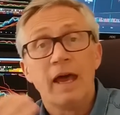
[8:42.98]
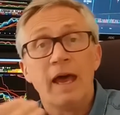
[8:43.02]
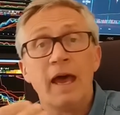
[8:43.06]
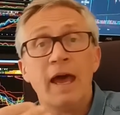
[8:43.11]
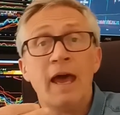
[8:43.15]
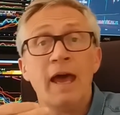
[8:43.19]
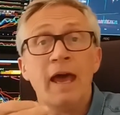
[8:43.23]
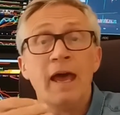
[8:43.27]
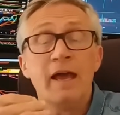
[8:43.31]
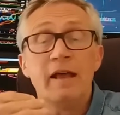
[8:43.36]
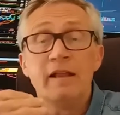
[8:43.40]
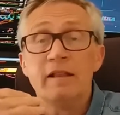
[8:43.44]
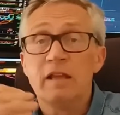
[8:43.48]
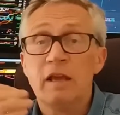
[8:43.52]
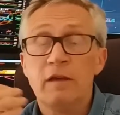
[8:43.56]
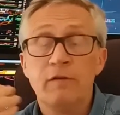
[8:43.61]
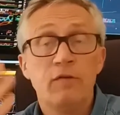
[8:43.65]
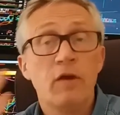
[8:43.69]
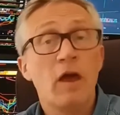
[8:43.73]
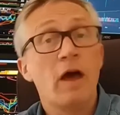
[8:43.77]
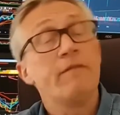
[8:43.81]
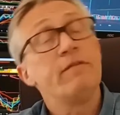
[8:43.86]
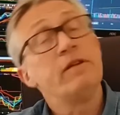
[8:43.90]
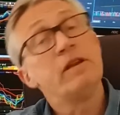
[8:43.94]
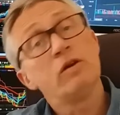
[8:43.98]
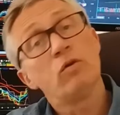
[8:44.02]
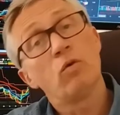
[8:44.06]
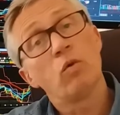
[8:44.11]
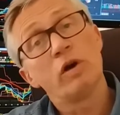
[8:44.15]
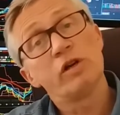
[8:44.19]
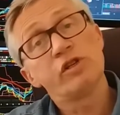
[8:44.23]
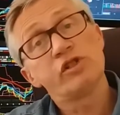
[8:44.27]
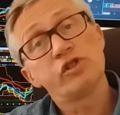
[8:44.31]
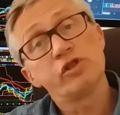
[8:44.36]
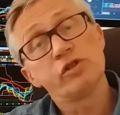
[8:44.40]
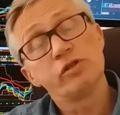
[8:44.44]
And if you have any
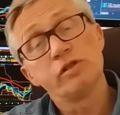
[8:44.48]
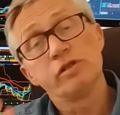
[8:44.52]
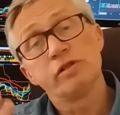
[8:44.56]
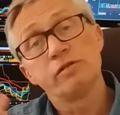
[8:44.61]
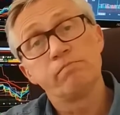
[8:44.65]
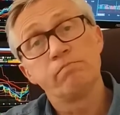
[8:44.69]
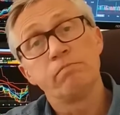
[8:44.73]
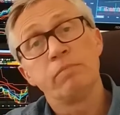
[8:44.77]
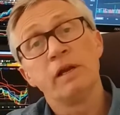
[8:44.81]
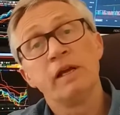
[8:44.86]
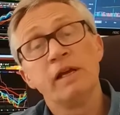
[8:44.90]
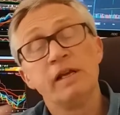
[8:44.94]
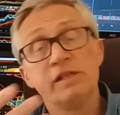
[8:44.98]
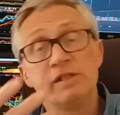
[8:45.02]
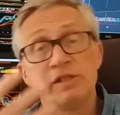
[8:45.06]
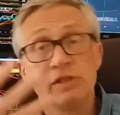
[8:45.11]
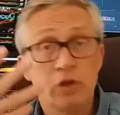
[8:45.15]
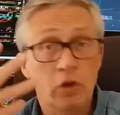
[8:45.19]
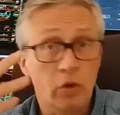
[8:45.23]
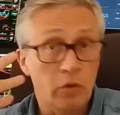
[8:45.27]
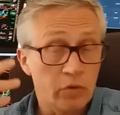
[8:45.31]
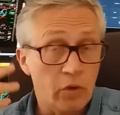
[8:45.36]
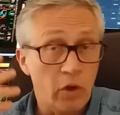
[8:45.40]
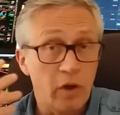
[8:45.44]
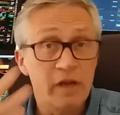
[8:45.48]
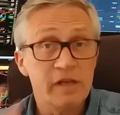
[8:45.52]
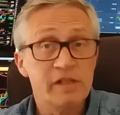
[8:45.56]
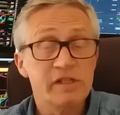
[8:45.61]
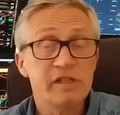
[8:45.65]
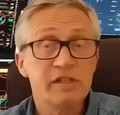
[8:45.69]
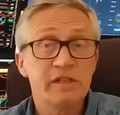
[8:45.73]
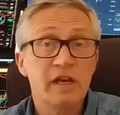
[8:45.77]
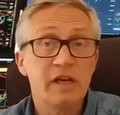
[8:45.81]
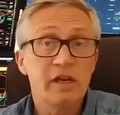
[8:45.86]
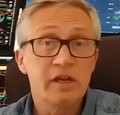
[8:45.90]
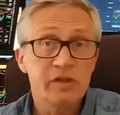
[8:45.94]
questions, please, don't
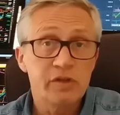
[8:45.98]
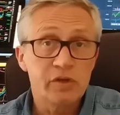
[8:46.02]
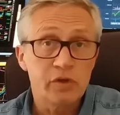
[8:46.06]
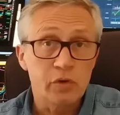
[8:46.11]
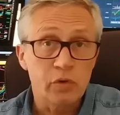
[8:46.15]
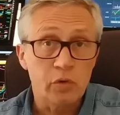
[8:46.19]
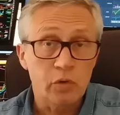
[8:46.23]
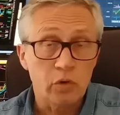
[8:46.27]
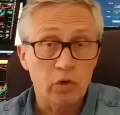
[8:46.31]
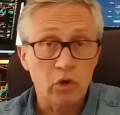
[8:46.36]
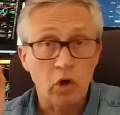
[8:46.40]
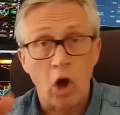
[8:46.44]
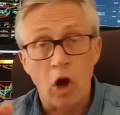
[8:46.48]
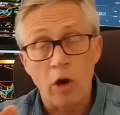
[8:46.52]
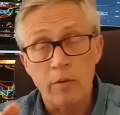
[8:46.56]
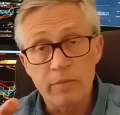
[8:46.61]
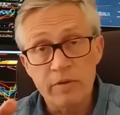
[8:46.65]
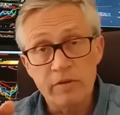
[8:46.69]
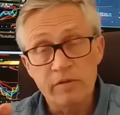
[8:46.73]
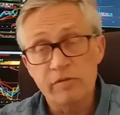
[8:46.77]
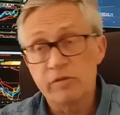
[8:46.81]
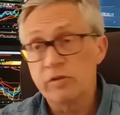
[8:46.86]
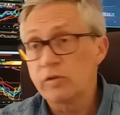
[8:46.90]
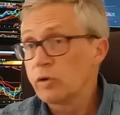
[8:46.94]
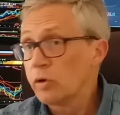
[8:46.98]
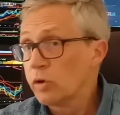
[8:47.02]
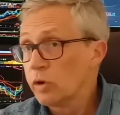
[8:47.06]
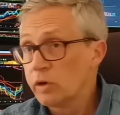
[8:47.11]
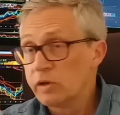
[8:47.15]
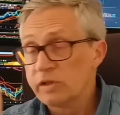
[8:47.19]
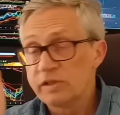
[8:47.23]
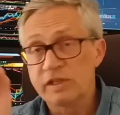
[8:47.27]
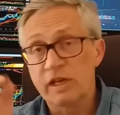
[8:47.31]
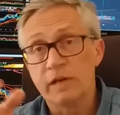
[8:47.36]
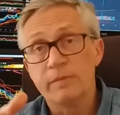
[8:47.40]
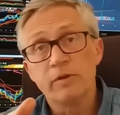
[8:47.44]
hesitate to comment,
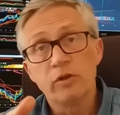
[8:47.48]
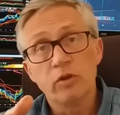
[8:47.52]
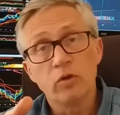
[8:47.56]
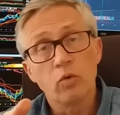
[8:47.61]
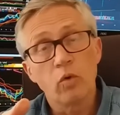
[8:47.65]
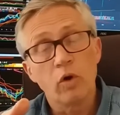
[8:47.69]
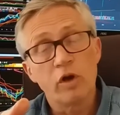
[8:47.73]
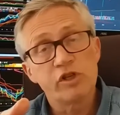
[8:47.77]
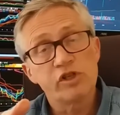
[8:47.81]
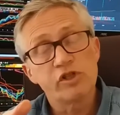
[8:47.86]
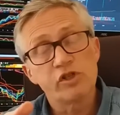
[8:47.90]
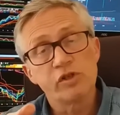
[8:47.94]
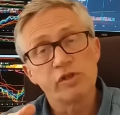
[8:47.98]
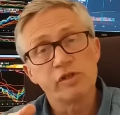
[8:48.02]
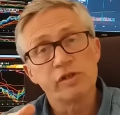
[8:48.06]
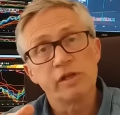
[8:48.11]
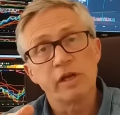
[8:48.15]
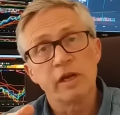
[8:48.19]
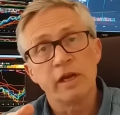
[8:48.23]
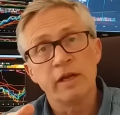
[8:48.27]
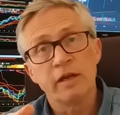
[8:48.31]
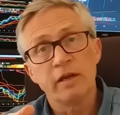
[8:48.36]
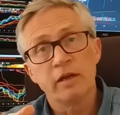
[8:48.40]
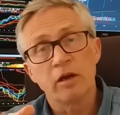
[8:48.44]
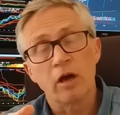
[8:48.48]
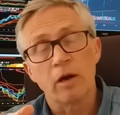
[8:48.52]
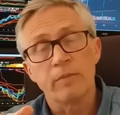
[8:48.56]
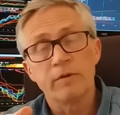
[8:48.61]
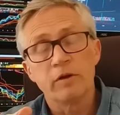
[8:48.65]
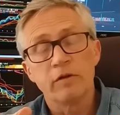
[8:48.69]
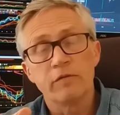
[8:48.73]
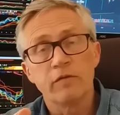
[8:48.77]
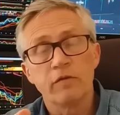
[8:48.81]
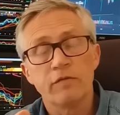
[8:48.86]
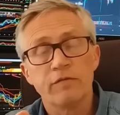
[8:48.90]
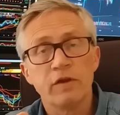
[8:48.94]
send me the question in the
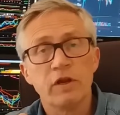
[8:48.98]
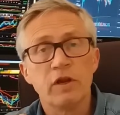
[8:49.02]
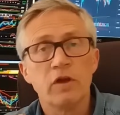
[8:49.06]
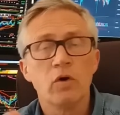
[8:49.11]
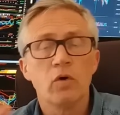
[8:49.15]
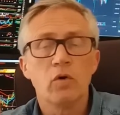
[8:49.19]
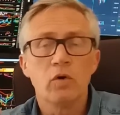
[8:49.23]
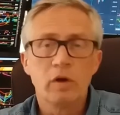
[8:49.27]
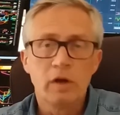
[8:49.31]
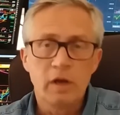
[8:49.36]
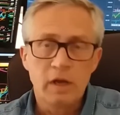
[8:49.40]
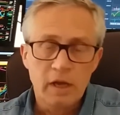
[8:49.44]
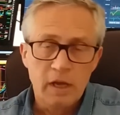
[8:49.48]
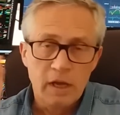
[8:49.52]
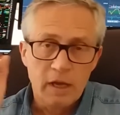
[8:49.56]
comment of the video.